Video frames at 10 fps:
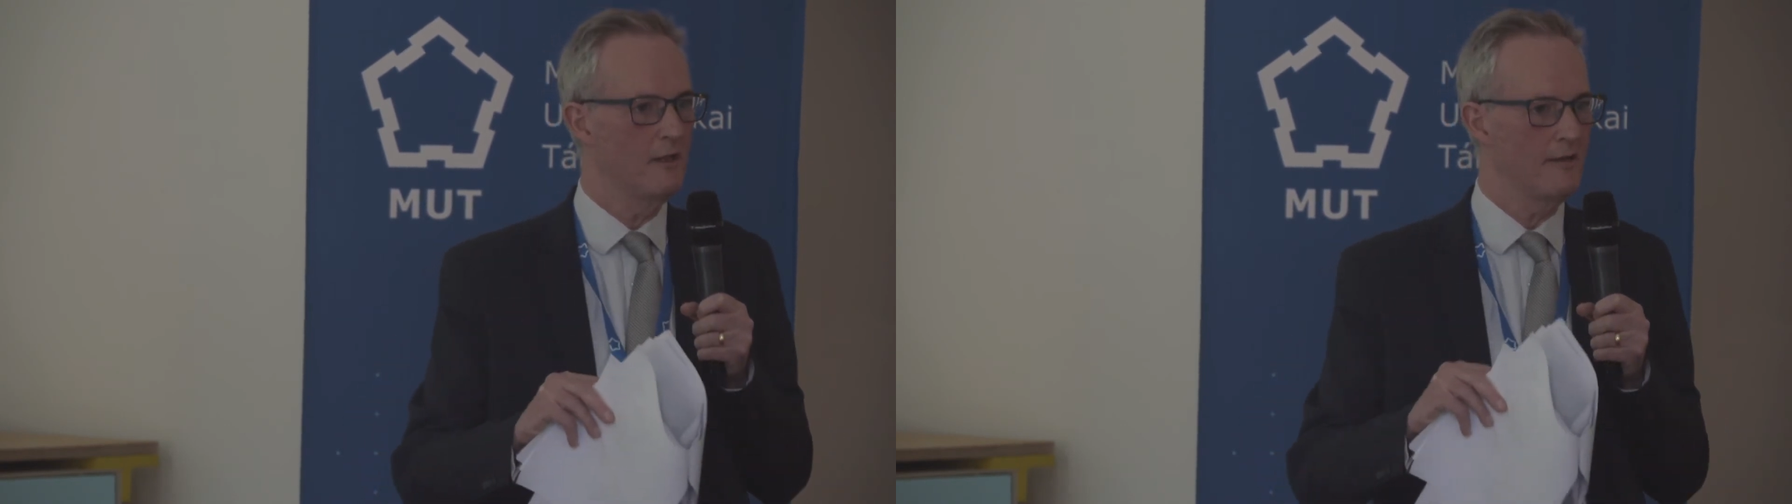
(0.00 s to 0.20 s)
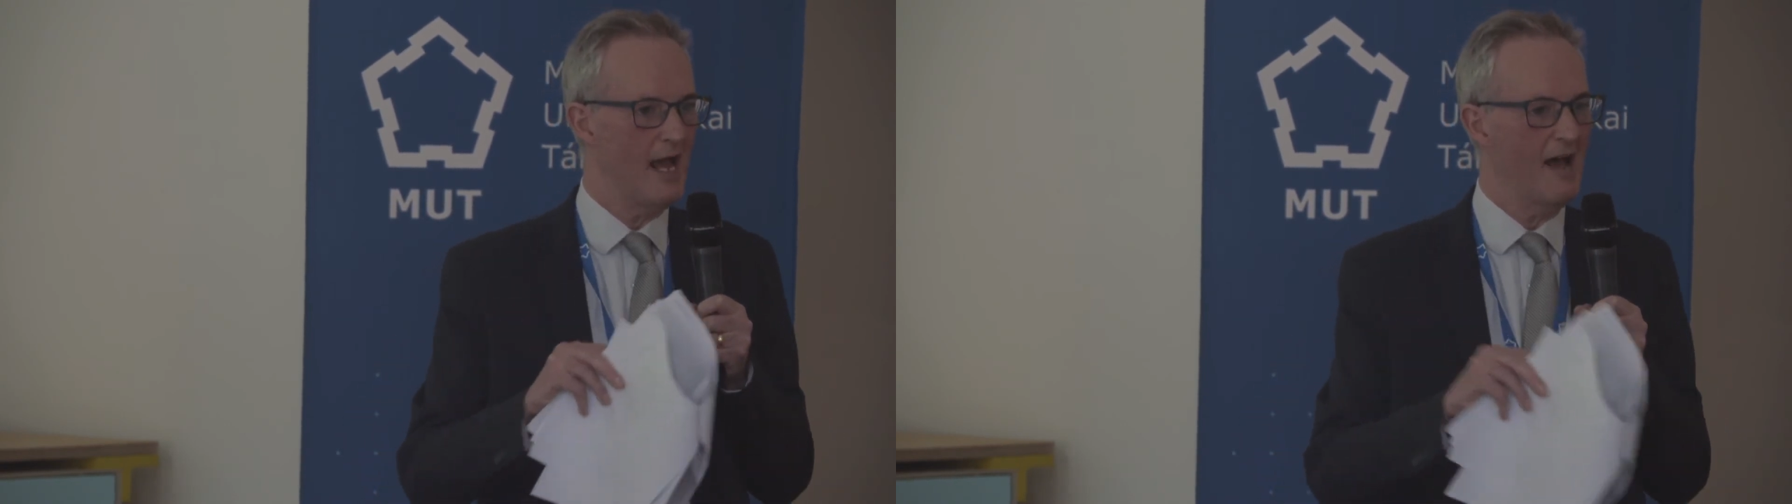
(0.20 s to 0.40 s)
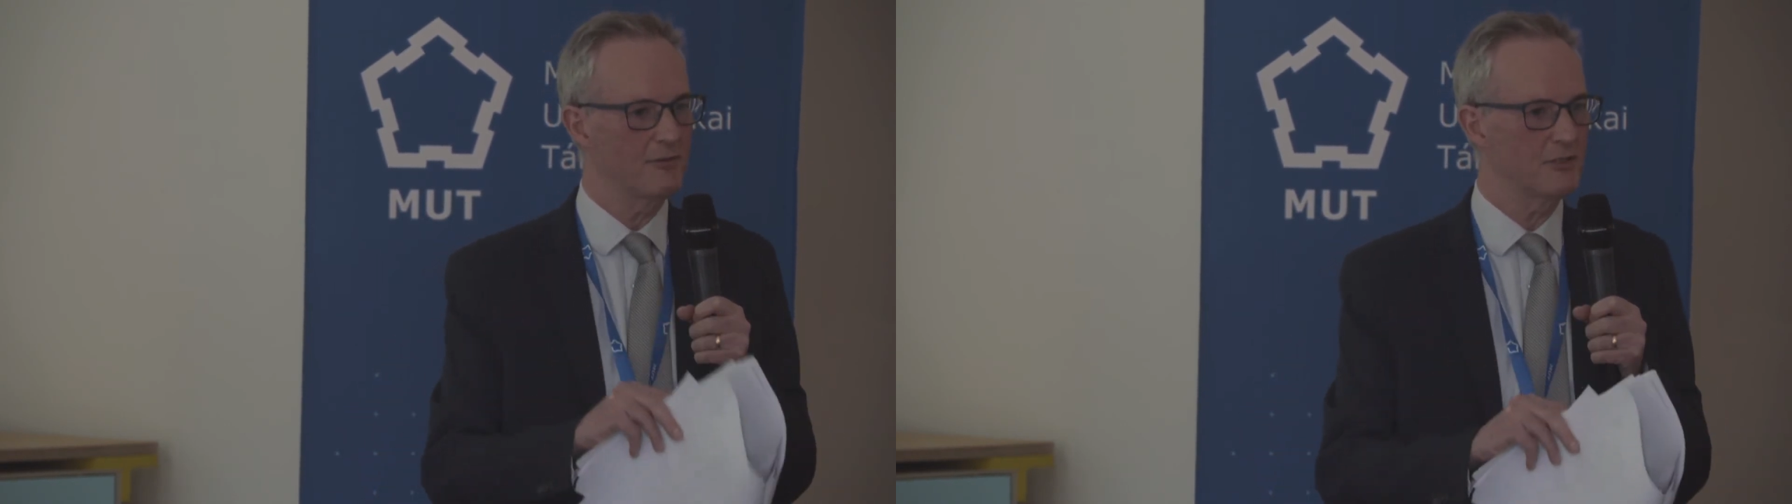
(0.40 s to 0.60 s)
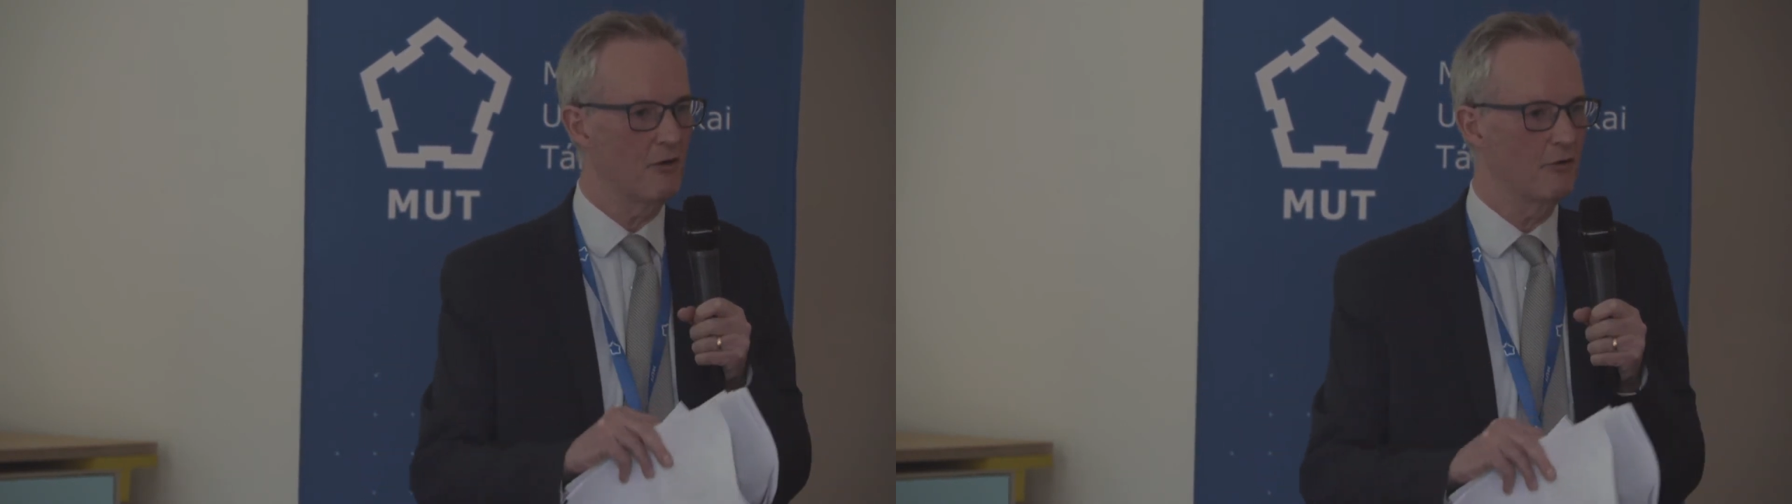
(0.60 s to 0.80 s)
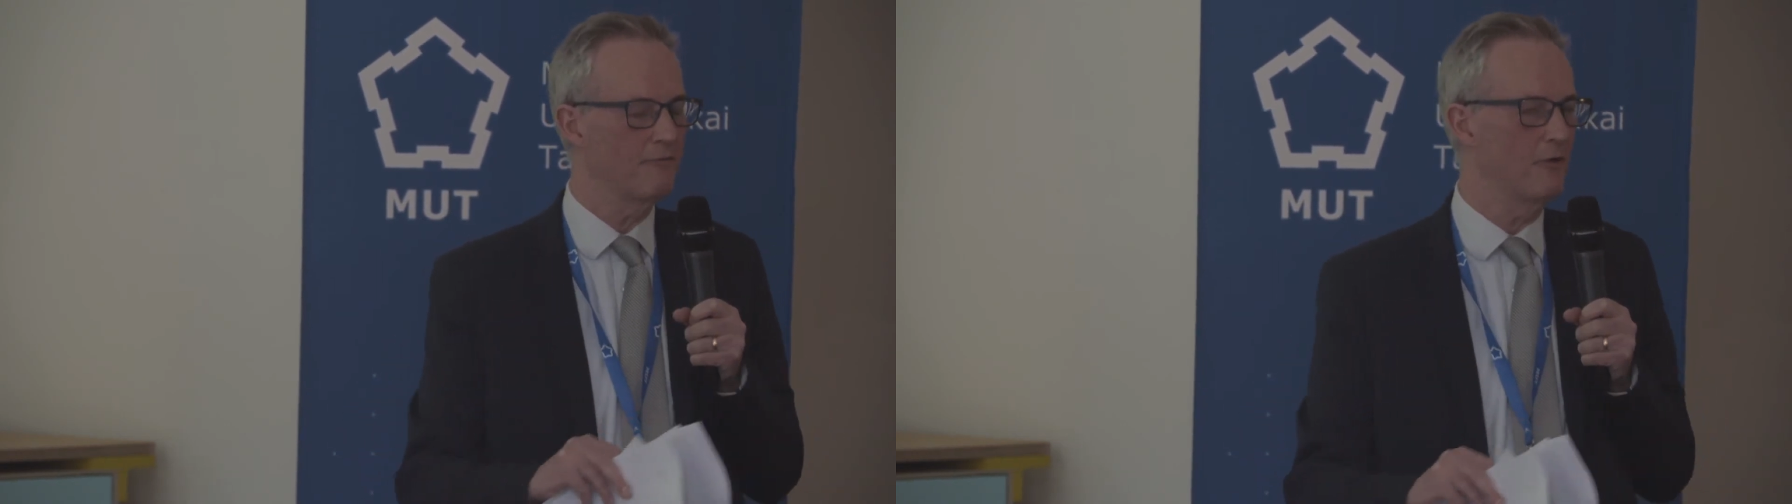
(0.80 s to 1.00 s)
they have a
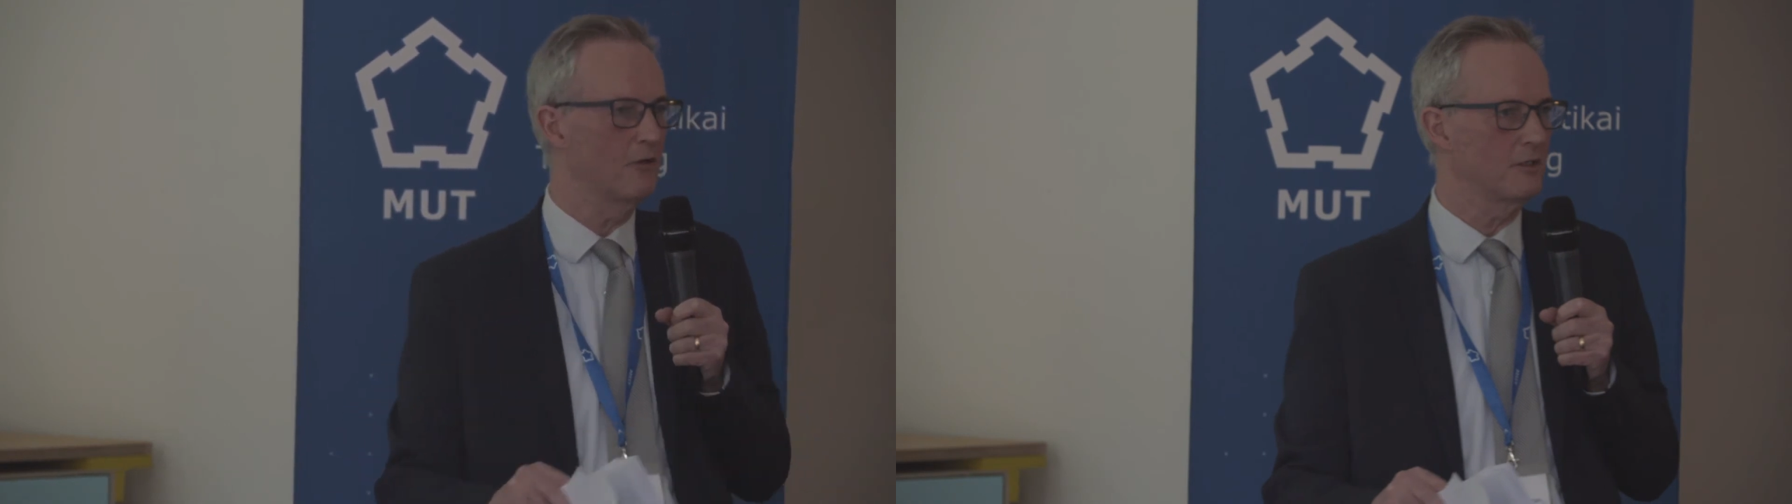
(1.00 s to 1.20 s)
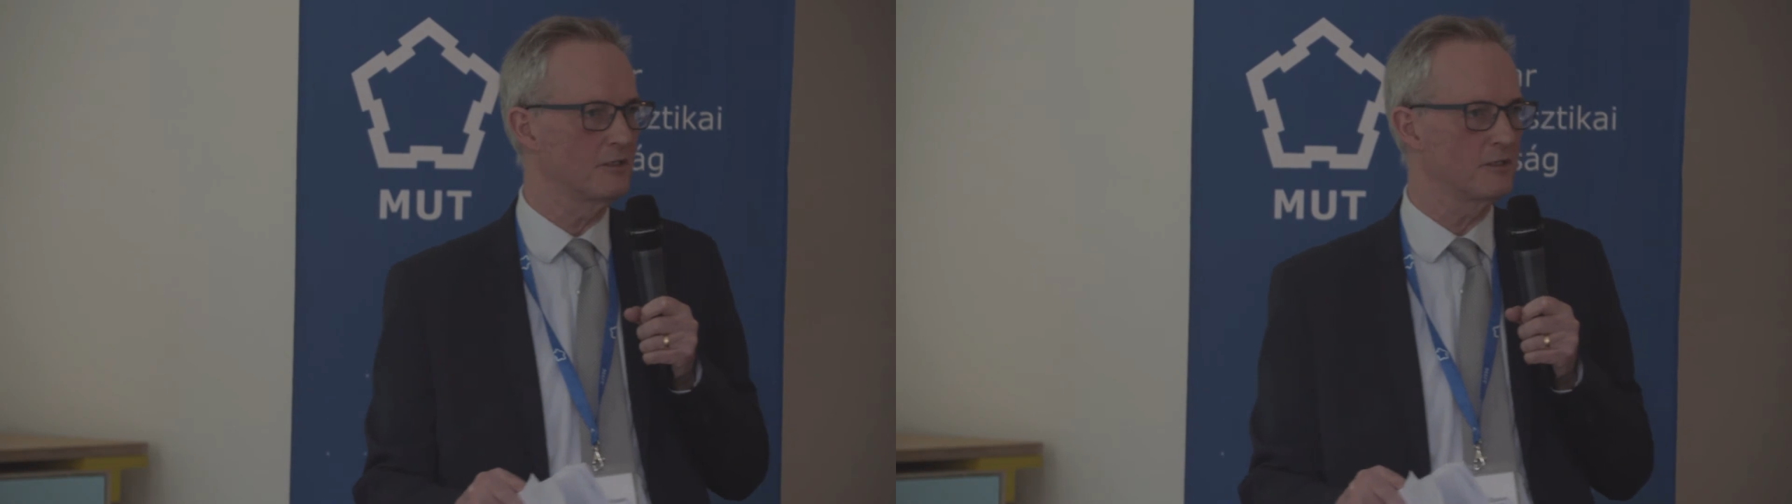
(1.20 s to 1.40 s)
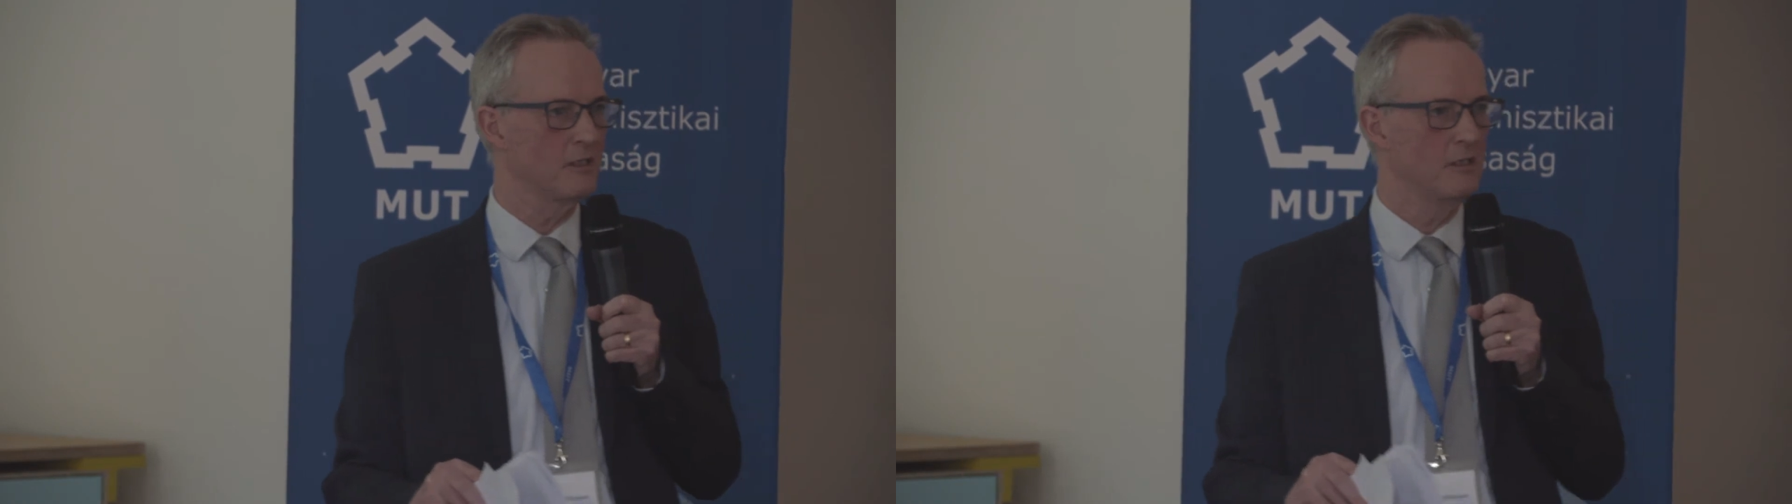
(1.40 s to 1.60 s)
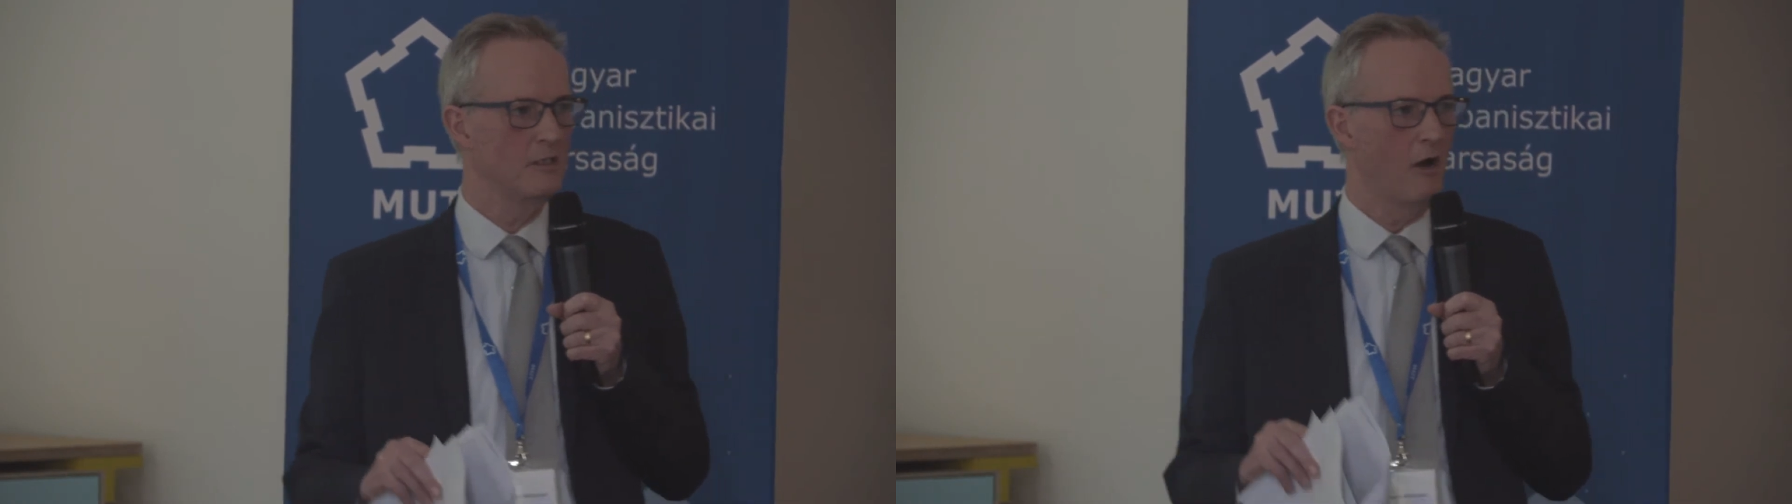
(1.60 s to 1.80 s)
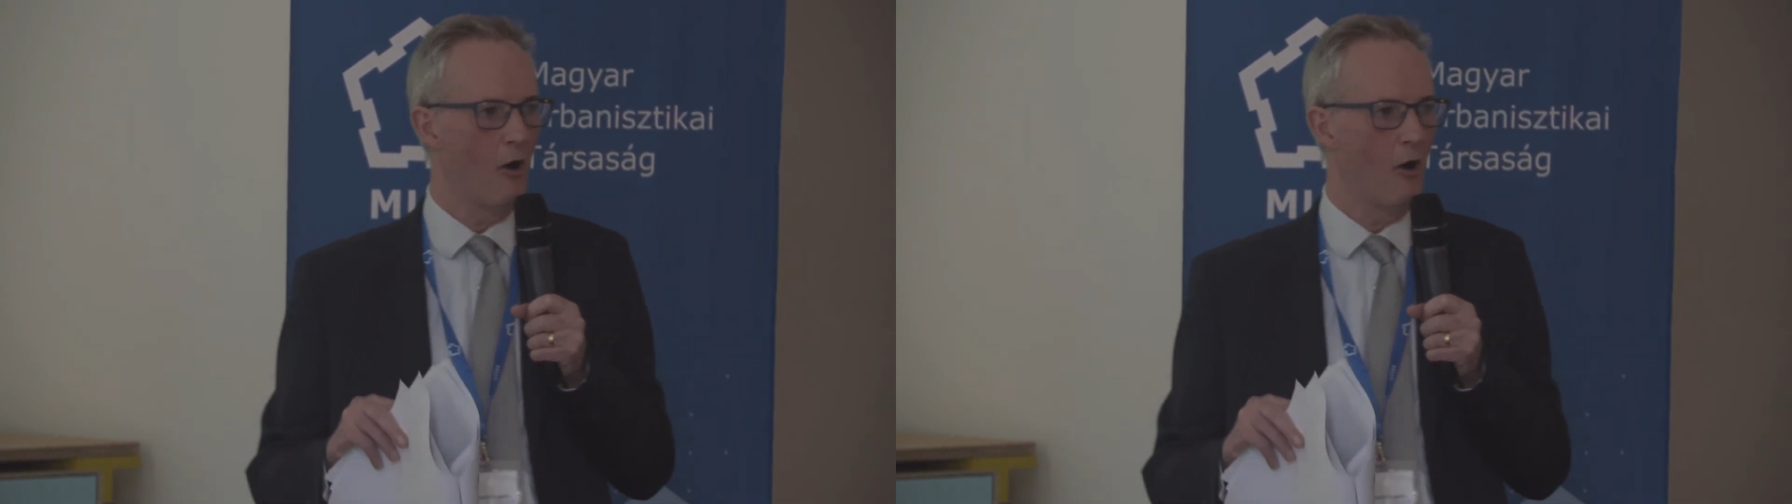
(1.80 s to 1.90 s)
strong focus